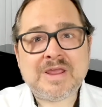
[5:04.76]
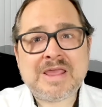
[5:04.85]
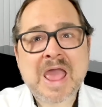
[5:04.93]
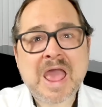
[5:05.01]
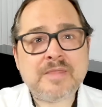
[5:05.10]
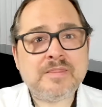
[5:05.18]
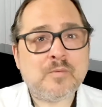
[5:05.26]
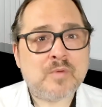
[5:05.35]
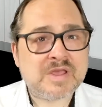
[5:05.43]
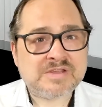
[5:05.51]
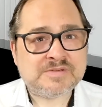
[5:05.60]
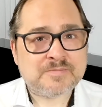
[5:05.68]
can the
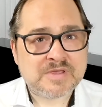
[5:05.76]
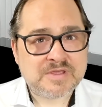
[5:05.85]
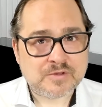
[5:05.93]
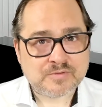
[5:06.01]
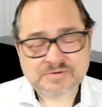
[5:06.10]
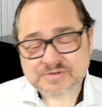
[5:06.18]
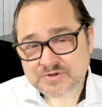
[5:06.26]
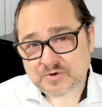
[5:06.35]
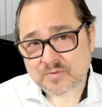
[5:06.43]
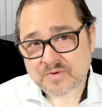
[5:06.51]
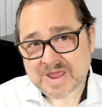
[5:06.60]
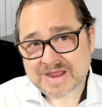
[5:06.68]
waste be used to
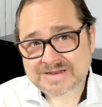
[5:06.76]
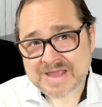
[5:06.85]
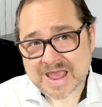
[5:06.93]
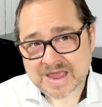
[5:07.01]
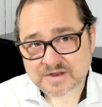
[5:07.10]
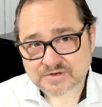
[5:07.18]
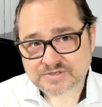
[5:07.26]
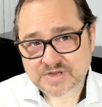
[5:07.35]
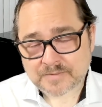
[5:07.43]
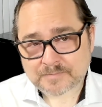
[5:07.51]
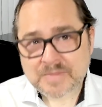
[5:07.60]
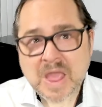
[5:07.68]
create energy?
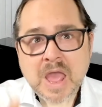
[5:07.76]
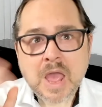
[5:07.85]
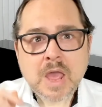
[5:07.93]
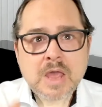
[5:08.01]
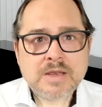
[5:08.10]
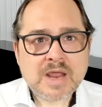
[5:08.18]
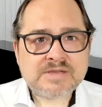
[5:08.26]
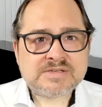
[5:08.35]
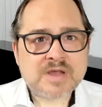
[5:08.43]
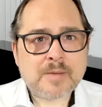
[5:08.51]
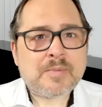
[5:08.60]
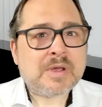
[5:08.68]
Next
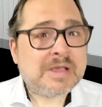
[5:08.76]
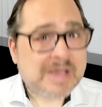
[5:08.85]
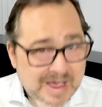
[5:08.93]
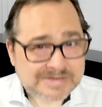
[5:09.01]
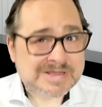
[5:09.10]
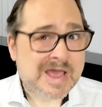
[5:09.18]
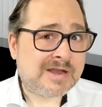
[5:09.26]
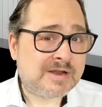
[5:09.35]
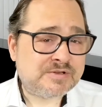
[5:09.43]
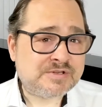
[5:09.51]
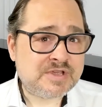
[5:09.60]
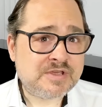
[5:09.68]
up, cut
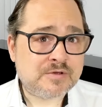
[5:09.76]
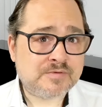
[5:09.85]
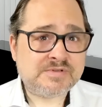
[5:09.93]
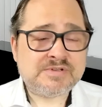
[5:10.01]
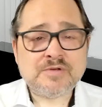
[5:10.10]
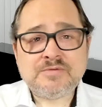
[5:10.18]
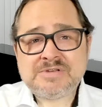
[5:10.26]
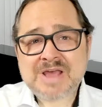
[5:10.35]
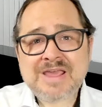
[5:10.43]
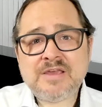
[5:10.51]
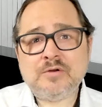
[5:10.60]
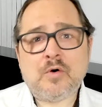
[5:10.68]
energy use. So
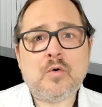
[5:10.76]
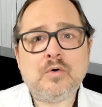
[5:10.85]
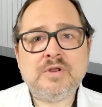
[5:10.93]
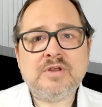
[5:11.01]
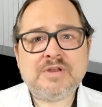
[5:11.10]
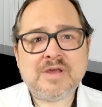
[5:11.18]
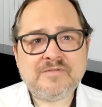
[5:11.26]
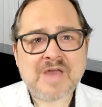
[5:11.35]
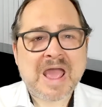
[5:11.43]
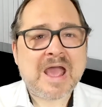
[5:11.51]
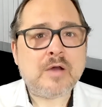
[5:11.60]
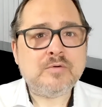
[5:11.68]
take an audit of
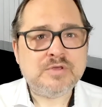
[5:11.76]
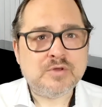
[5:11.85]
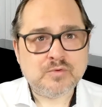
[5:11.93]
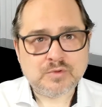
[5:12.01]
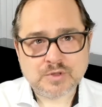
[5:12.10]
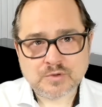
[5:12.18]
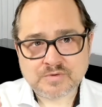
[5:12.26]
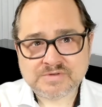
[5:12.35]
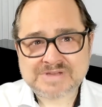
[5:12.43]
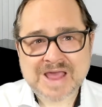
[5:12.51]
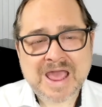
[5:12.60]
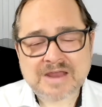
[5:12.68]
how you
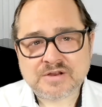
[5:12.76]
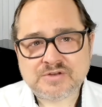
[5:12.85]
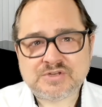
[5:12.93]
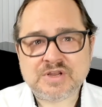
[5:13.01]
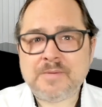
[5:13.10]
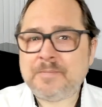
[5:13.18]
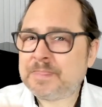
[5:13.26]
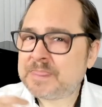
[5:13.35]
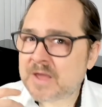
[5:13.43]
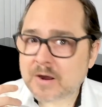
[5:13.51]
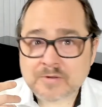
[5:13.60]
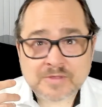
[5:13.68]
use energy.
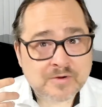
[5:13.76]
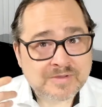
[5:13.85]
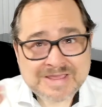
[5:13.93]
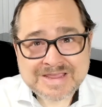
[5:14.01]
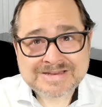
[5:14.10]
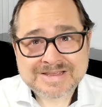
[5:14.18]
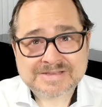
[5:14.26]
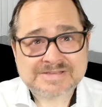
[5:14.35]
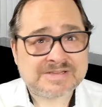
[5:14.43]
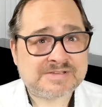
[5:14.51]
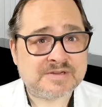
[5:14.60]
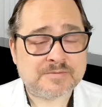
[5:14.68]
Are there heating
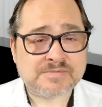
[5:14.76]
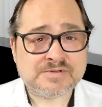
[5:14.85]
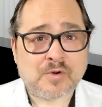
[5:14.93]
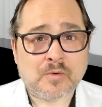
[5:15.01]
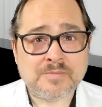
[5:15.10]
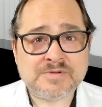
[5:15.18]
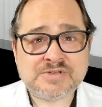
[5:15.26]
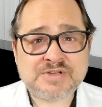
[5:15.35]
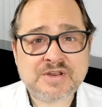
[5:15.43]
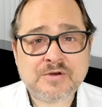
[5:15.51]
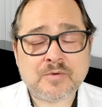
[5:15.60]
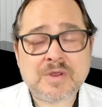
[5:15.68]
systems or
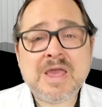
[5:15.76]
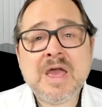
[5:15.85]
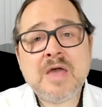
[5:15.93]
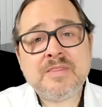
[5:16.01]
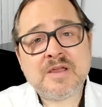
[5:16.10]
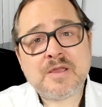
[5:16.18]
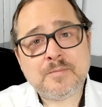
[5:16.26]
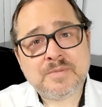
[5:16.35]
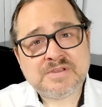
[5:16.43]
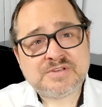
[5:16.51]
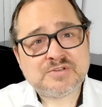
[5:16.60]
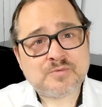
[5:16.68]
machinery that can
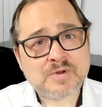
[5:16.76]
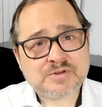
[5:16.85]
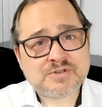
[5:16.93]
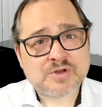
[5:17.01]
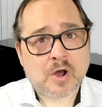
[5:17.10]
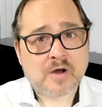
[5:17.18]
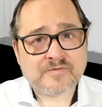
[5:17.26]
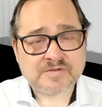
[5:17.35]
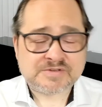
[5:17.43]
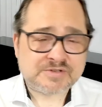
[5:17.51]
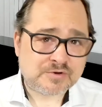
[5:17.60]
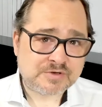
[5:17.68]
be switched off at
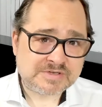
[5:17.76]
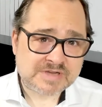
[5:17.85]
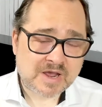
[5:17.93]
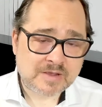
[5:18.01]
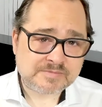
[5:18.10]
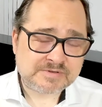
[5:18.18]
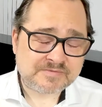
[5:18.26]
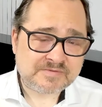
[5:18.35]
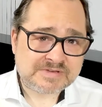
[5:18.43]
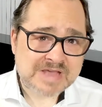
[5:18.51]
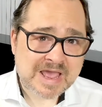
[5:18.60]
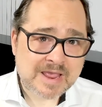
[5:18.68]
certain times of
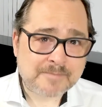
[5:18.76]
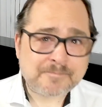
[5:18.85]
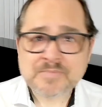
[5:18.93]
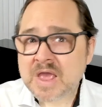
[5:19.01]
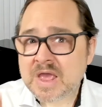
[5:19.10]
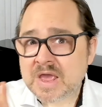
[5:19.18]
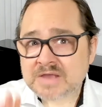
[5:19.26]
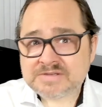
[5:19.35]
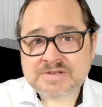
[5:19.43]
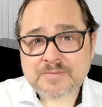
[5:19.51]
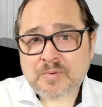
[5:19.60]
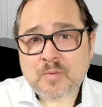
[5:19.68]
day? A
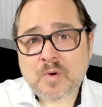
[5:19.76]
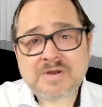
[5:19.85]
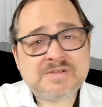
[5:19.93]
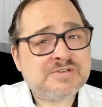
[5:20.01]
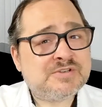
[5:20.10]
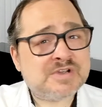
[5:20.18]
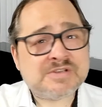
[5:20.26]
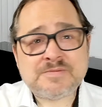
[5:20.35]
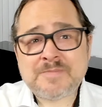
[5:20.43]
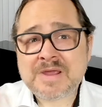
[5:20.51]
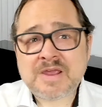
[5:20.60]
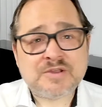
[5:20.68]
simple one is just
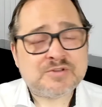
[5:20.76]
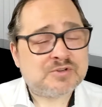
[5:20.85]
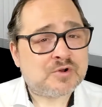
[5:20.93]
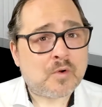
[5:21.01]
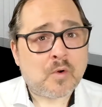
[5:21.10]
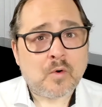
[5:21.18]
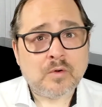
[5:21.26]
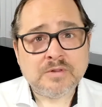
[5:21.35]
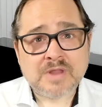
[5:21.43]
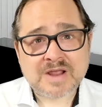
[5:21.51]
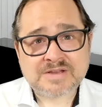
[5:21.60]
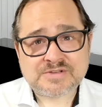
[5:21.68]
making sure all
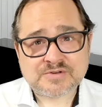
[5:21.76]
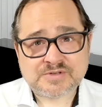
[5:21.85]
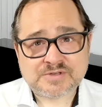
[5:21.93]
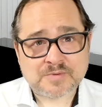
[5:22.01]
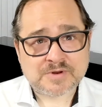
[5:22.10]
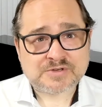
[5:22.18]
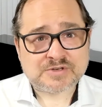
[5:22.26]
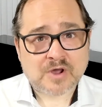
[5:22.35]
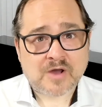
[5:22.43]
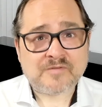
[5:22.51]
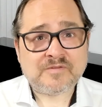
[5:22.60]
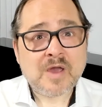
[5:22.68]
lights are switched
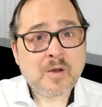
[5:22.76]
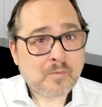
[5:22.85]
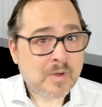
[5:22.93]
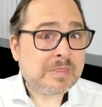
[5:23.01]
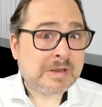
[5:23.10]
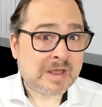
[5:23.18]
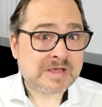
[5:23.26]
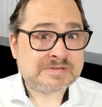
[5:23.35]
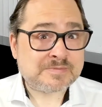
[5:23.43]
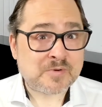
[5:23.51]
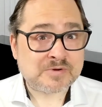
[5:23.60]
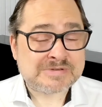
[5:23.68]
off when the
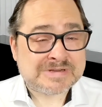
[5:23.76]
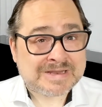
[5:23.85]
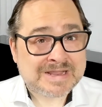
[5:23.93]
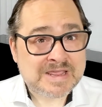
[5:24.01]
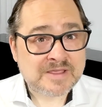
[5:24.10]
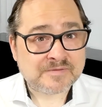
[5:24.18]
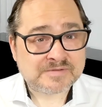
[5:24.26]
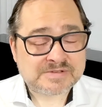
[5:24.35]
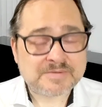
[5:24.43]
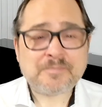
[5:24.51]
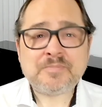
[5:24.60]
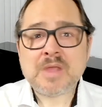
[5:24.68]
last person leaves.
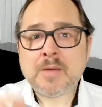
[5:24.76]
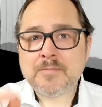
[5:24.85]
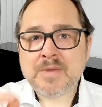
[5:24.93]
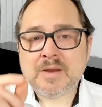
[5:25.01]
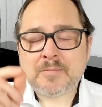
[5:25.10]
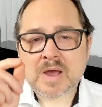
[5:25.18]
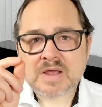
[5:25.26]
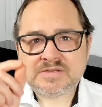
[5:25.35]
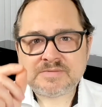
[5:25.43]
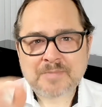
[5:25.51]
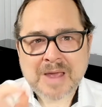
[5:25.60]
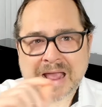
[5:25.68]

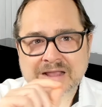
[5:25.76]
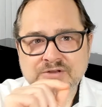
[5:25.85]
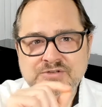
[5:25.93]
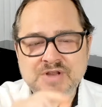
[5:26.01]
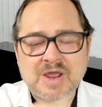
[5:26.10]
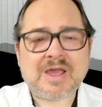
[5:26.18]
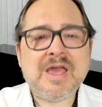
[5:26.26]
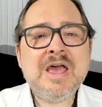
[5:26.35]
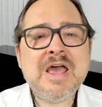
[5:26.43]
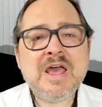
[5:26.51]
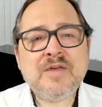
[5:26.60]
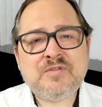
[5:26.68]
Minimize packaging.
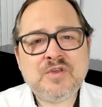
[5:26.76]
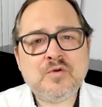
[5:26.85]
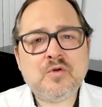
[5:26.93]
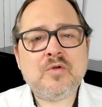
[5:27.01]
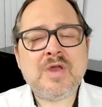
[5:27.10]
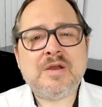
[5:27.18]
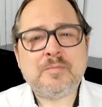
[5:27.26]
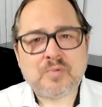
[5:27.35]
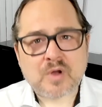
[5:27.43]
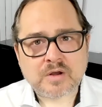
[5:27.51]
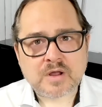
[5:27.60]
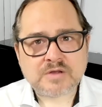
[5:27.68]
If you create a
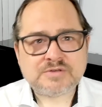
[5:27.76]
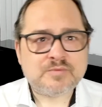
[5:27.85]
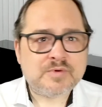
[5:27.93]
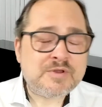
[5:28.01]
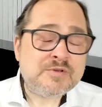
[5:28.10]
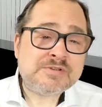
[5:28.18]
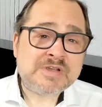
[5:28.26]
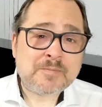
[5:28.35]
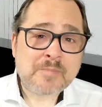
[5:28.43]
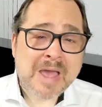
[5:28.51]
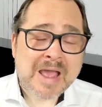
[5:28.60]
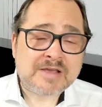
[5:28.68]
product, reducing
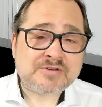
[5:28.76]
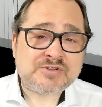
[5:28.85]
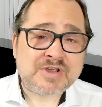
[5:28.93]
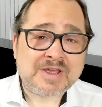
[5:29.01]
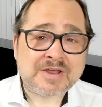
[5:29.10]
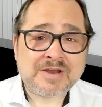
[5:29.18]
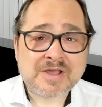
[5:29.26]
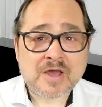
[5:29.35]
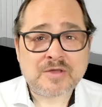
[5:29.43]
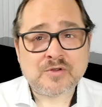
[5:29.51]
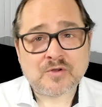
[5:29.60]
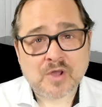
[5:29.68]
packaging can
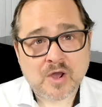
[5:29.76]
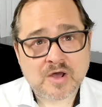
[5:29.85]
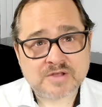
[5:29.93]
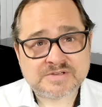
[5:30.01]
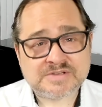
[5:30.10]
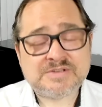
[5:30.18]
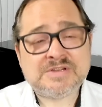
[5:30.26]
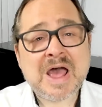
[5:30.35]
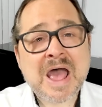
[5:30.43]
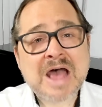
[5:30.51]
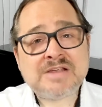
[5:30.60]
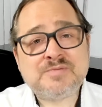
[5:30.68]
cut your costs
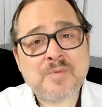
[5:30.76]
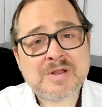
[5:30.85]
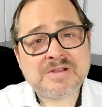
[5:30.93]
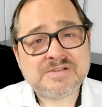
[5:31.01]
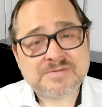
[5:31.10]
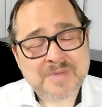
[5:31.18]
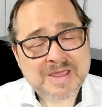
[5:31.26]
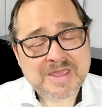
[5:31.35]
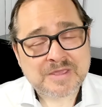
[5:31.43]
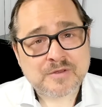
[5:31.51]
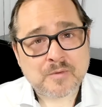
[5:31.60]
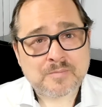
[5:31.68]
as well as
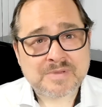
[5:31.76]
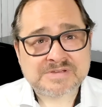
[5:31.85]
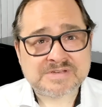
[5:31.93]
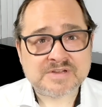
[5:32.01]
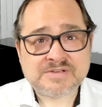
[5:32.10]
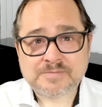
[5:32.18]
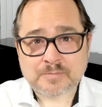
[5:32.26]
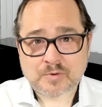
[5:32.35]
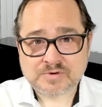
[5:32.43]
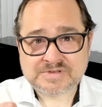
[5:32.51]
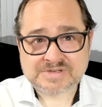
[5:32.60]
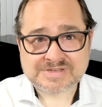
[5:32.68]
making your business
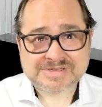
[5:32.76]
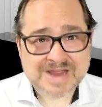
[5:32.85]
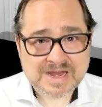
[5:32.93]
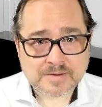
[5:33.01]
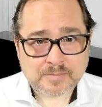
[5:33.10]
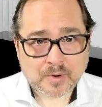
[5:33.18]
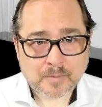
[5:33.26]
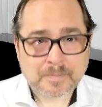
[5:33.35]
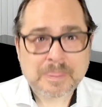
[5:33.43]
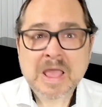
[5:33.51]
more sustainable.